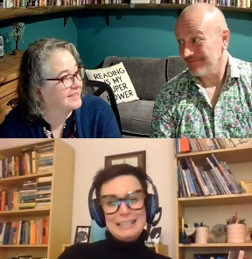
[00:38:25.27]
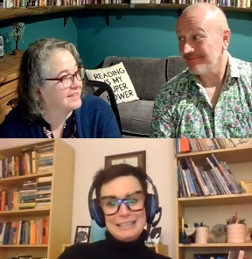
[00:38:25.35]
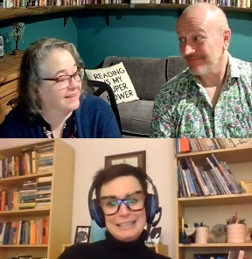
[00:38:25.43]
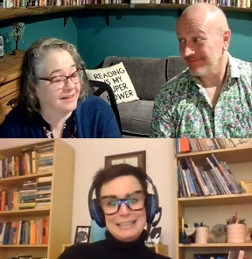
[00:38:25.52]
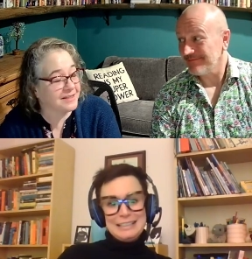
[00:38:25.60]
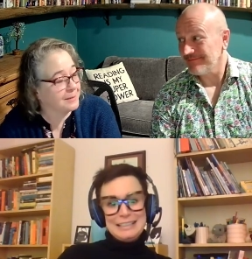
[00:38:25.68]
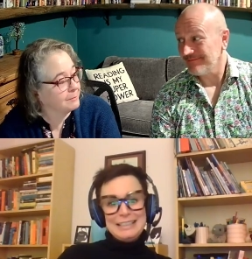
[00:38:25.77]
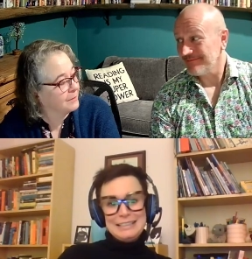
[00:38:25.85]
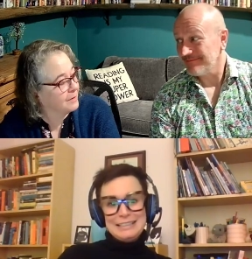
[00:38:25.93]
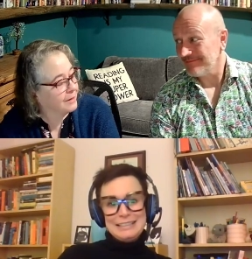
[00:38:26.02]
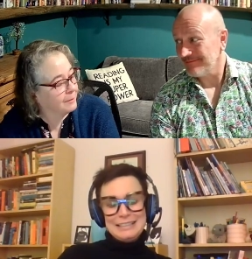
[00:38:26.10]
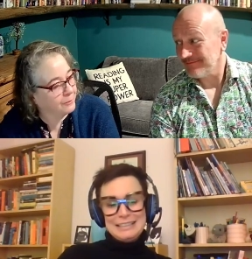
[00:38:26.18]
Speaker 1: see that.
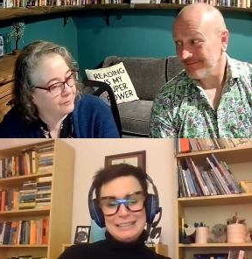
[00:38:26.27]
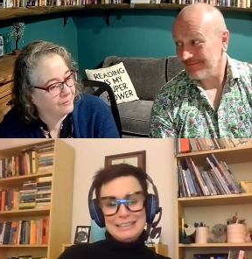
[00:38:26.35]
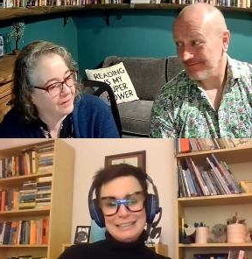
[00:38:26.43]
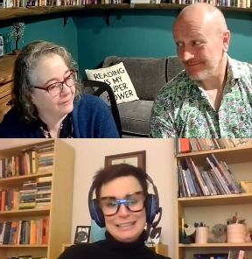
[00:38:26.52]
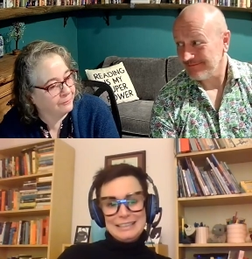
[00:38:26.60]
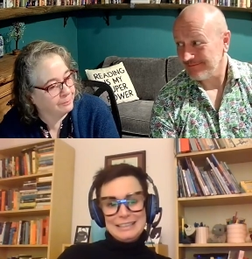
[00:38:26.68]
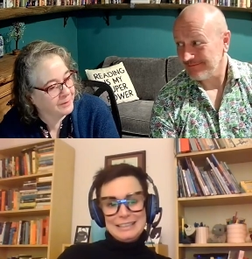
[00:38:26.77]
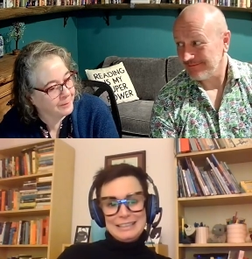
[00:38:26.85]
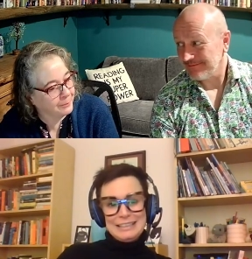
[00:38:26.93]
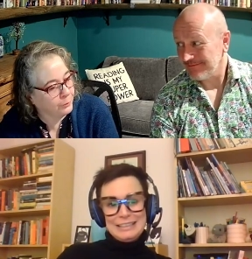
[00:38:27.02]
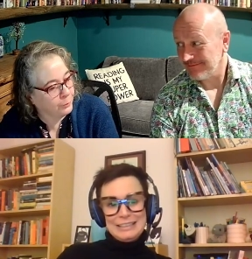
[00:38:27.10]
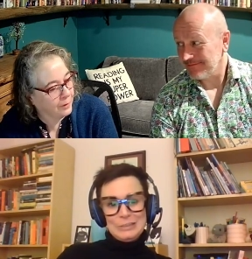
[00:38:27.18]
Tim, uh, but if
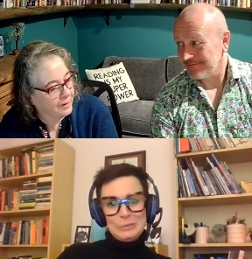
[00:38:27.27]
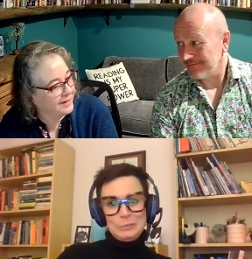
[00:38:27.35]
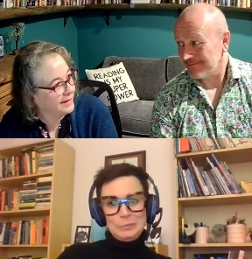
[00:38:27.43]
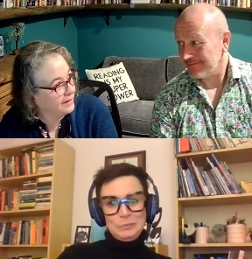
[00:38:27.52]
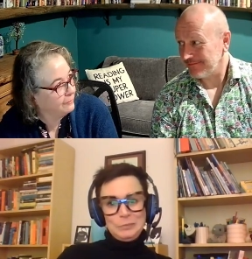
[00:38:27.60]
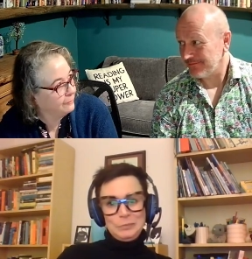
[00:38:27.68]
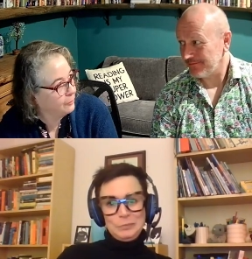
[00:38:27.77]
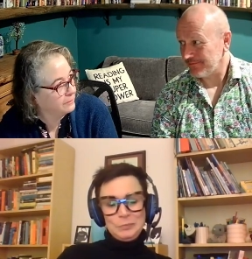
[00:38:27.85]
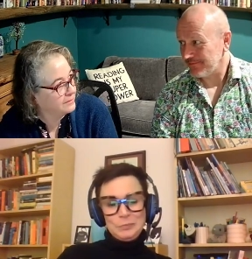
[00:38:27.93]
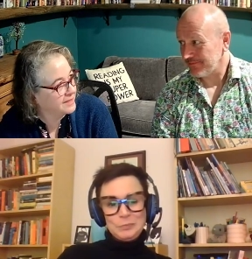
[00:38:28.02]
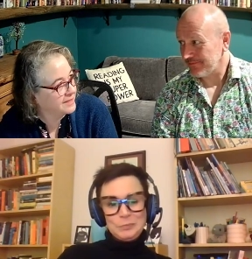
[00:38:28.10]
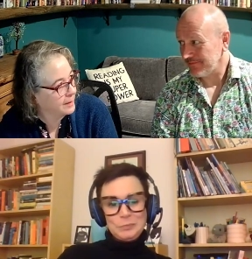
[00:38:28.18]
people want to get
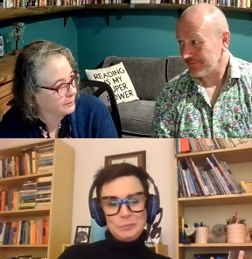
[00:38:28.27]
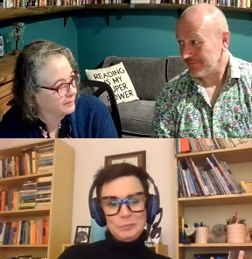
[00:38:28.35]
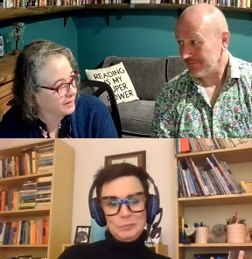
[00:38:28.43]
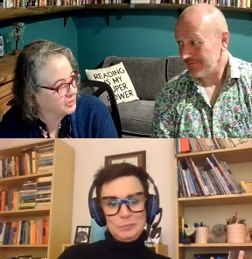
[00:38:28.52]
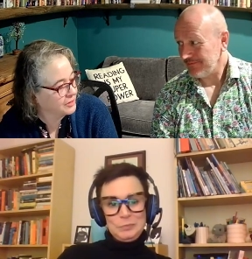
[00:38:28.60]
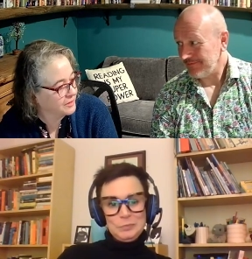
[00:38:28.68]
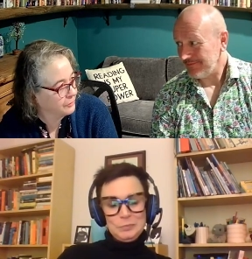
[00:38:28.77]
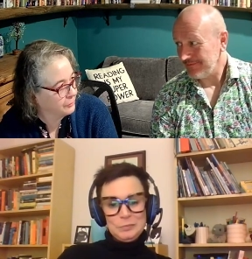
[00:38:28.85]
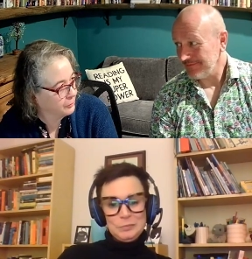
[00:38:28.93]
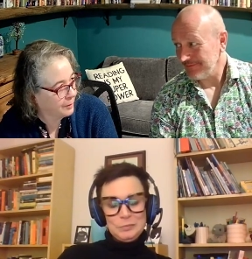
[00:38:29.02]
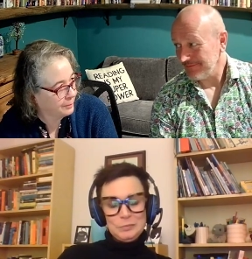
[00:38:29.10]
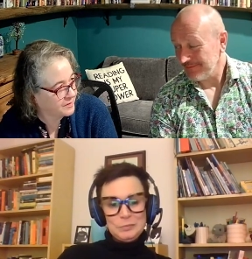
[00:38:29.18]
involved in Cyber Legends, are
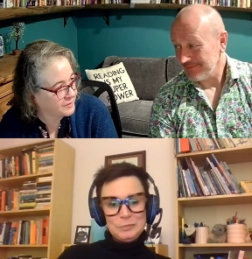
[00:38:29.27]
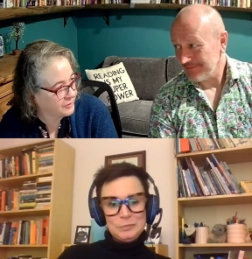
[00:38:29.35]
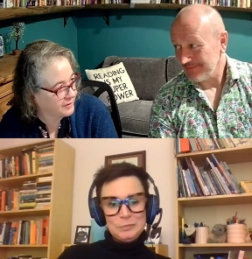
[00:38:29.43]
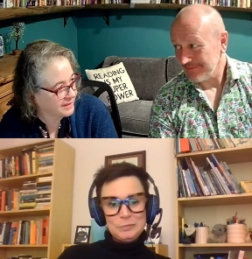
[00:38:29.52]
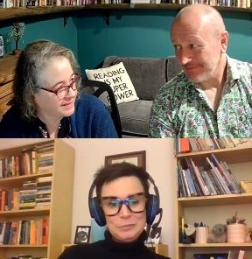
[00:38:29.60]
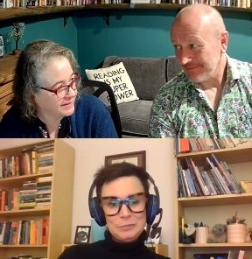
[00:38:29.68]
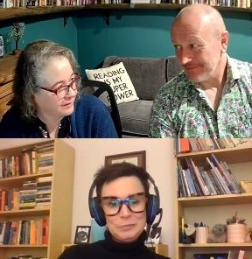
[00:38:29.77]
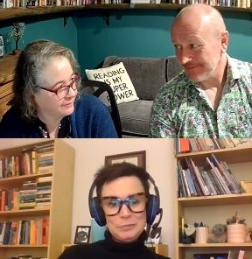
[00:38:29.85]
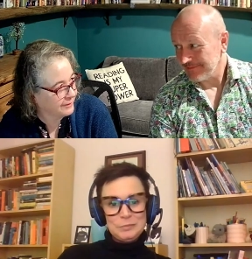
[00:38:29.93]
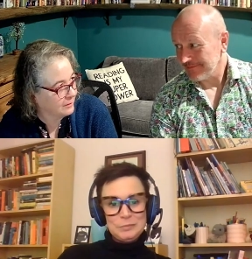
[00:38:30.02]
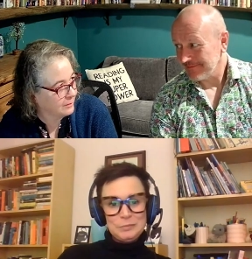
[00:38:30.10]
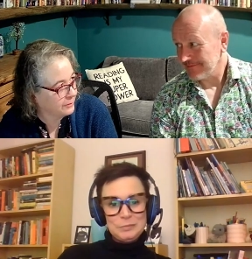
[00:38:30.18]
there opportunities still
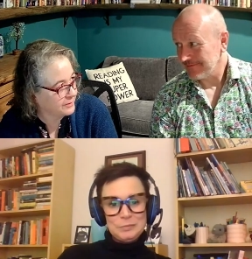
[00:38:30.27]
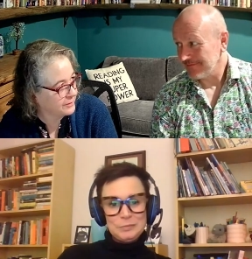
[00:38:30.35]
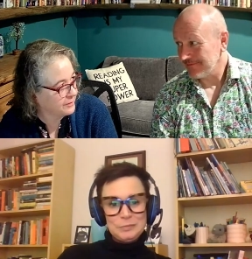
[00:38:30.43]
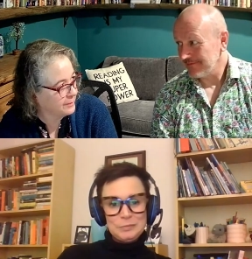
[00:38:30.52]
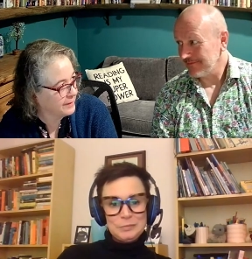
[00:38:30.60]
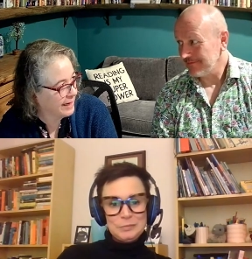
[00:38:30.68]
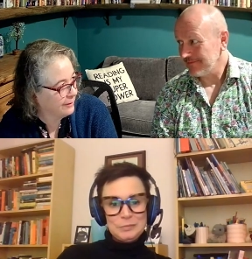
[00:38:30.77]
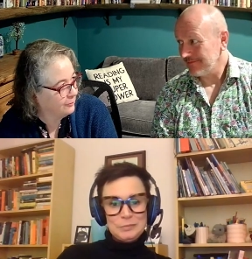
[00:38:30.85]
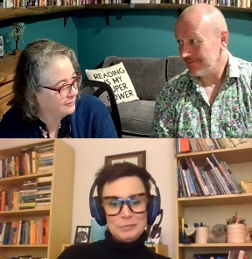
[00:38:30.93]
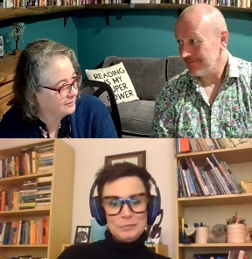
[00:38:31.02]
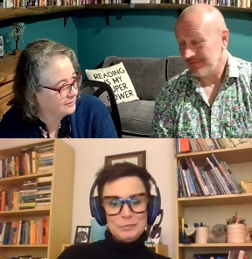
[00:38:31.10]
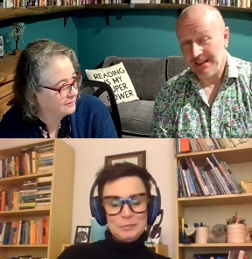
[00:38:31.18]
available to them now?
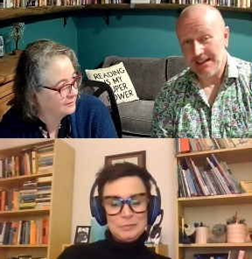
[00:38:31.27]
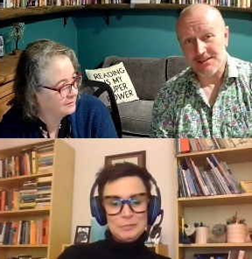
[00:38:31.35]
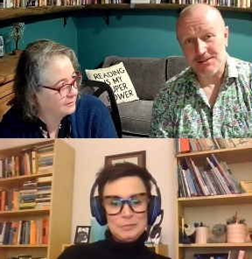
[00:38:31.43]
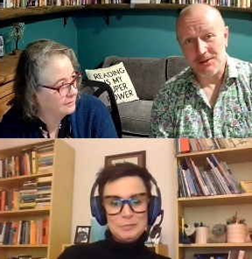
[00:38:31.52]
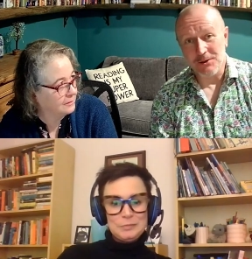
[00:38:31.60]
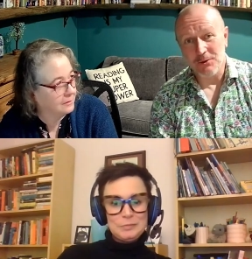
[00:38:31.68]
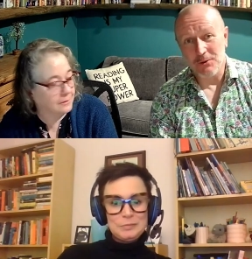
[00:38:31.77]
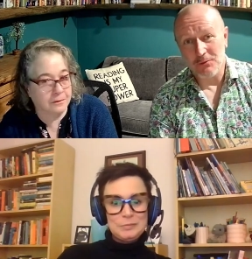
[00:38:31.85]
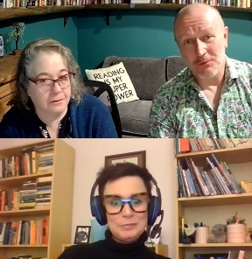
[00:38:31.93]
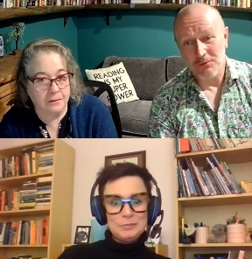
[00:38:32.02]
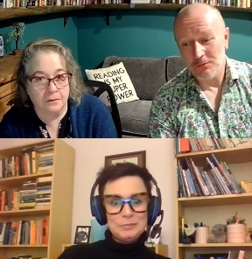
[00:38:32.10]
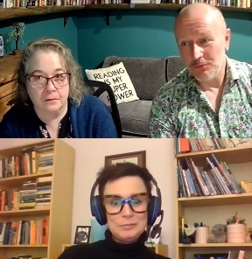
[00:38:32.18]
Speaker 2: Yeah,
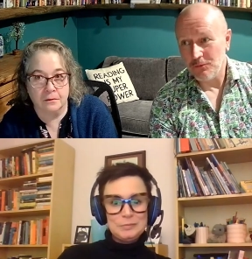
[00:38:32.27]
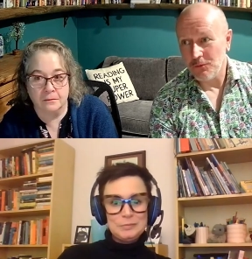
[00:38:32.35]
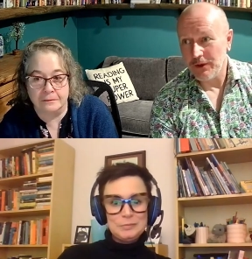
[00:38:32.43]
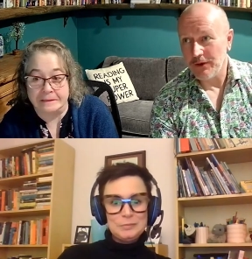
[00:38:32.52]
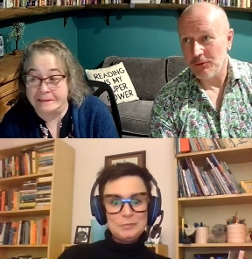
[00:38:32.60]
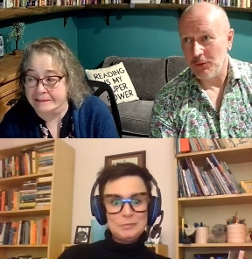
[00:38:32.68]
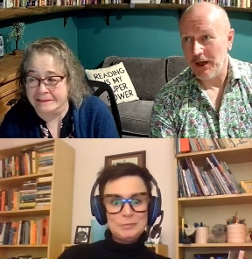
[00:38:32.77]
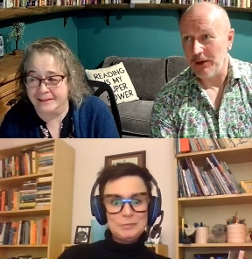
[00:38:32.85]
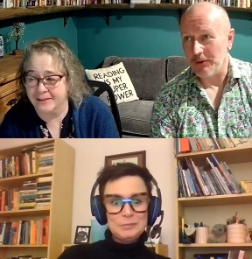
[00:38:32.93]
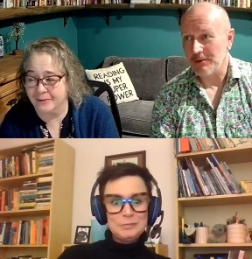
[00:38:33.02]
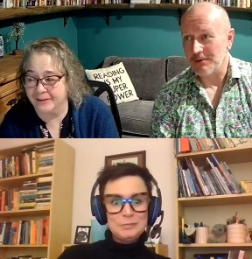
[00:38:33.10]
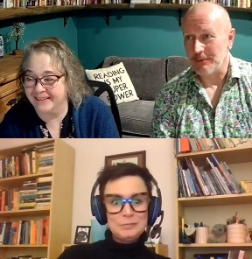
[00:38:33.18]
so with wow,
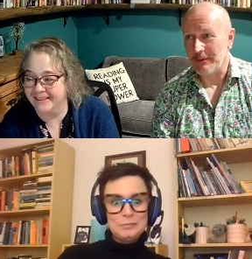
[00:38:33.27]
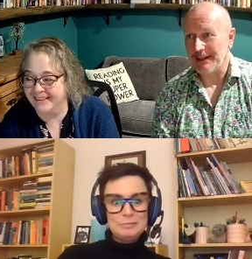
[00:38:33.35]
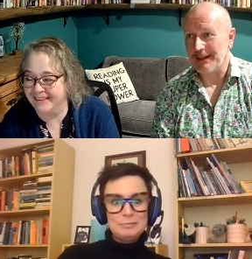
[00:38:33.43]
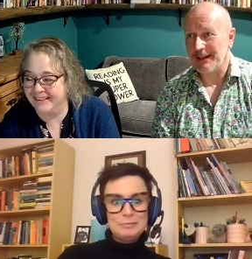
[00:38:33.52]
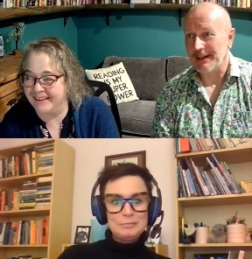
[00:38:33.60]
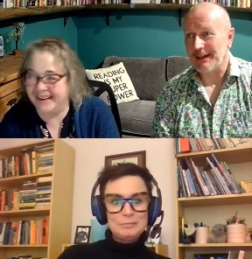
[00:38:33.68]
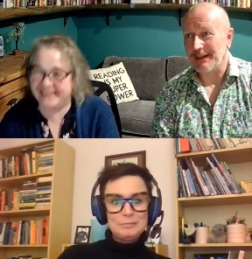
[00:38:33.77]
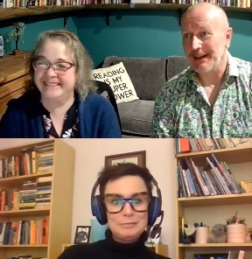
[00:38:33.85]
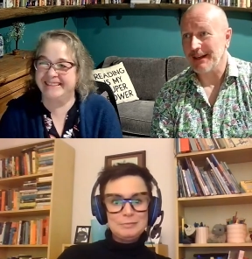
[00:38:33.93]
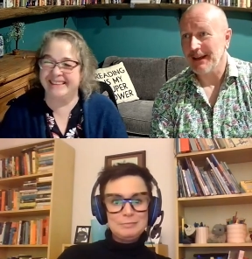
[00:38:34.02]
that was a big ding ding. ding.